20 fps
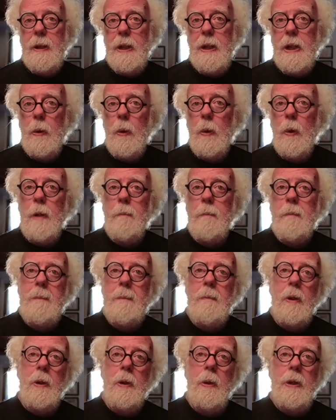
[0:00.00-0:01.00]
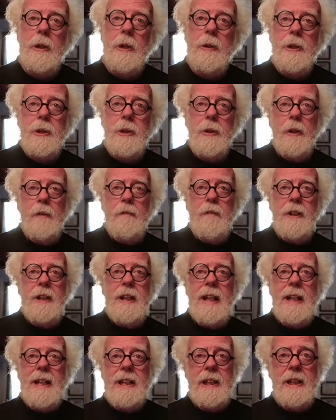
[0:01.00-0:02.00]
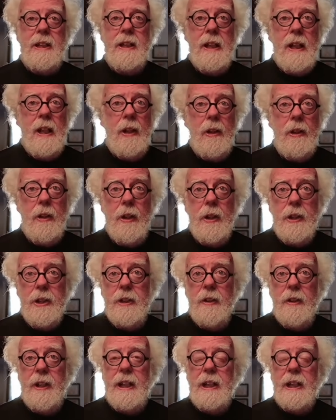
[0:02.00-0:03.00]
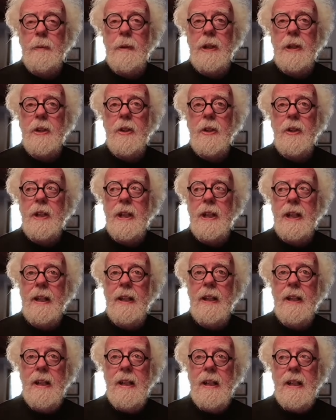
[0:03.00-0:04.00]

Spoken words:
All the people who used Orford Ness, and lots of things went on there.